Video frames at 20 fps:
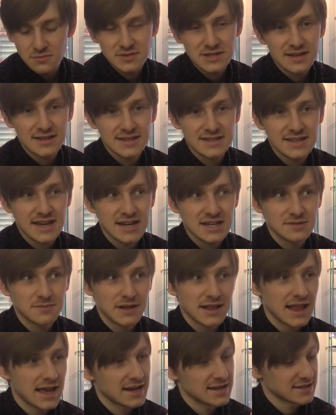out and attacks my
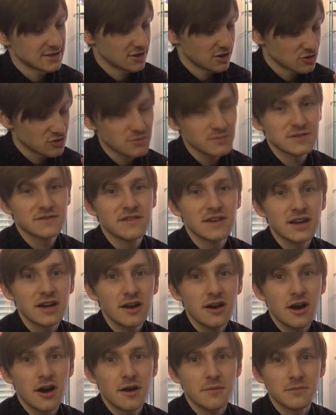legs and I drop this
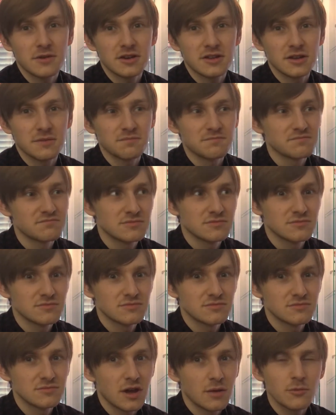figure, I'm not
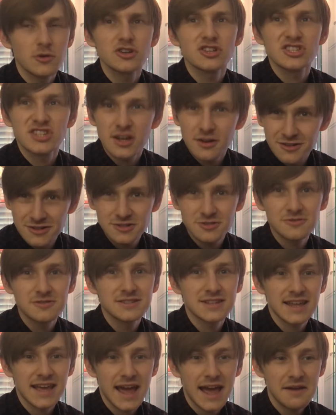going to say what I'm going to do to
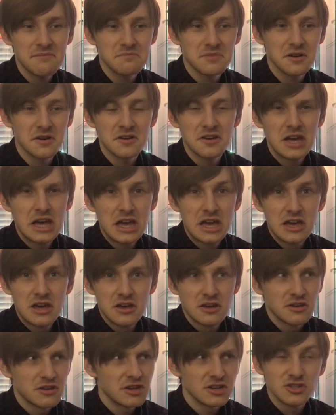the cat, but
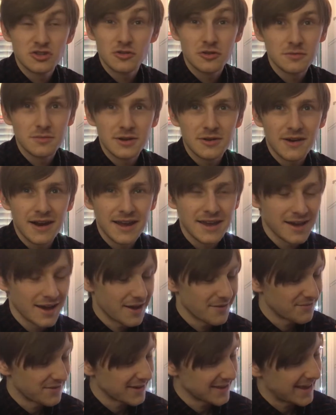it's not going to be great.
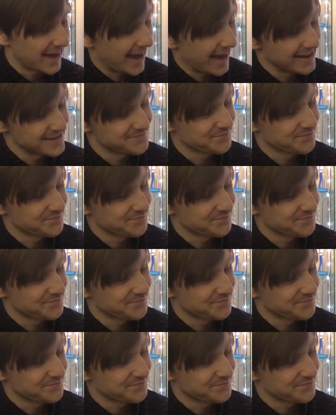But yeah,